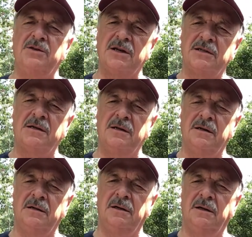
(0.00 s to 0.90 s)
Justin,
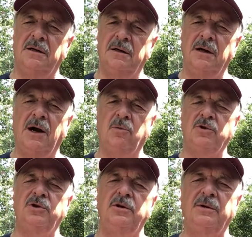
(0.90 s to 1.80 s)
I
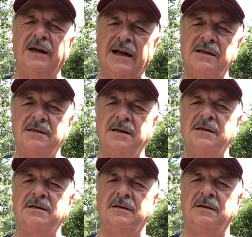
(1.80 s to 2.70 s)
want you to realize this.